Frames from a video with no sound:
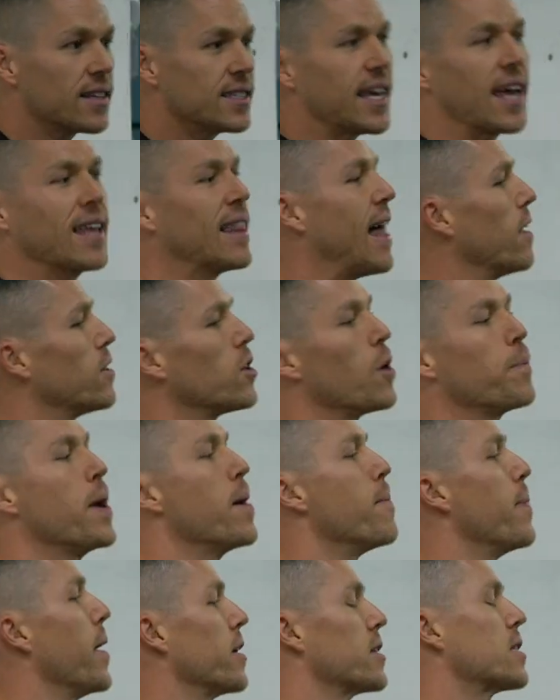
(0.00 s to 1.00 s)
Say it loud, don't be
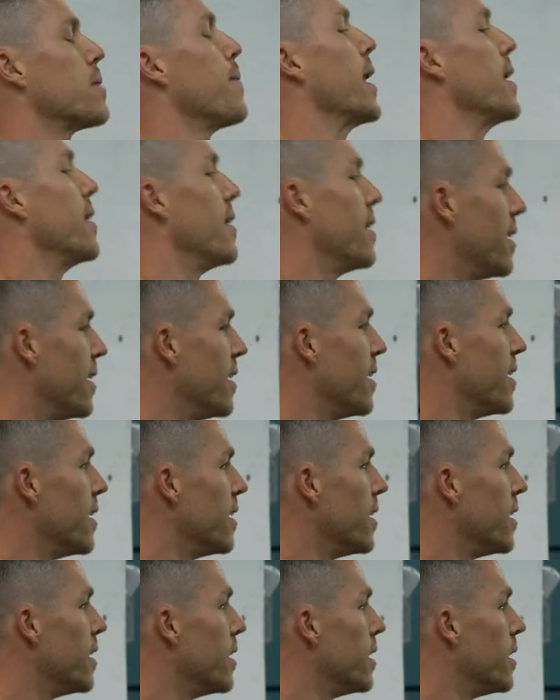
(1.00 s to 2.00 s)
embarrassed. Come on.
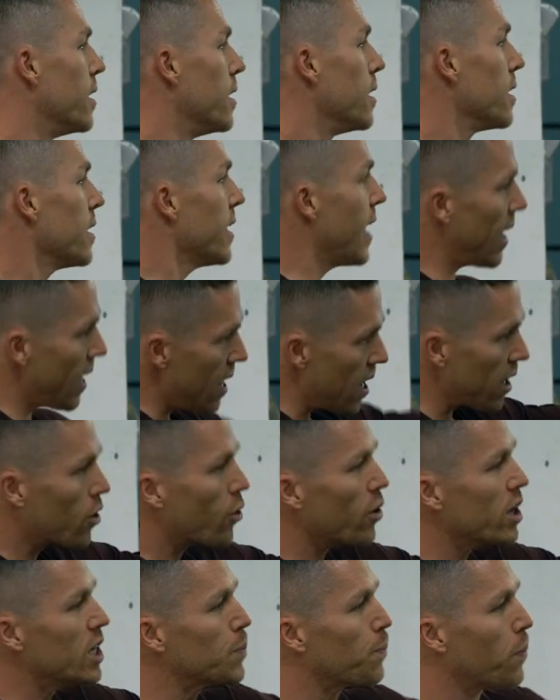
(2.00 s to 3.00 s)
Yeah,
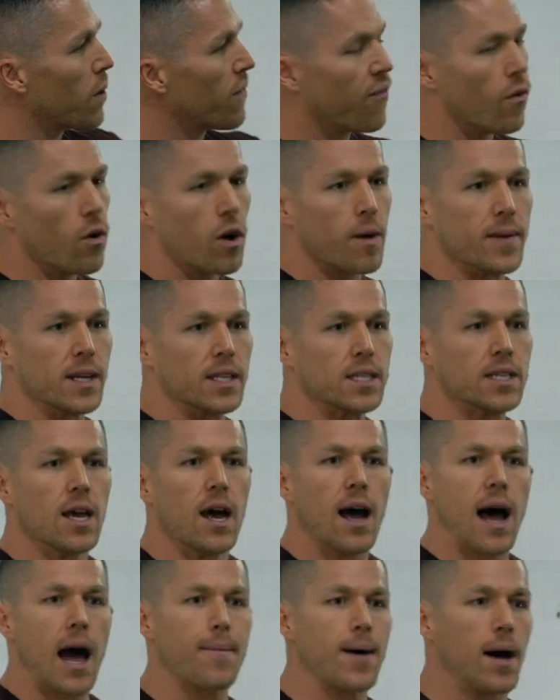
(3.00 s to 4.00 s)
increase performance.
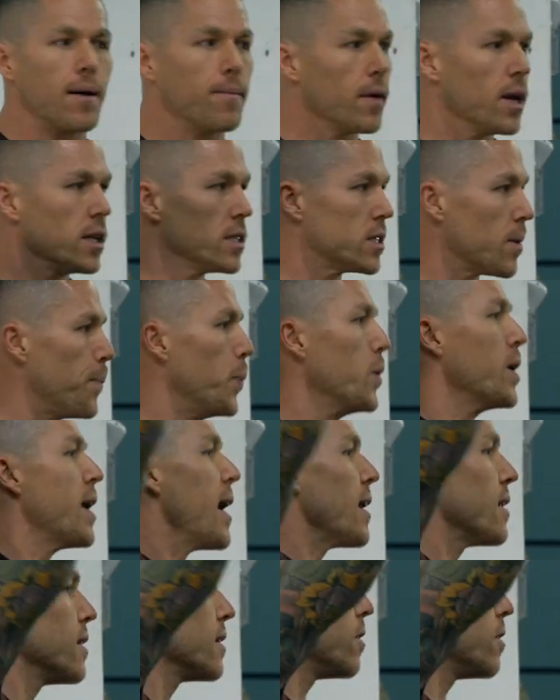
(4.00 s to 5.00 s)
How about to put on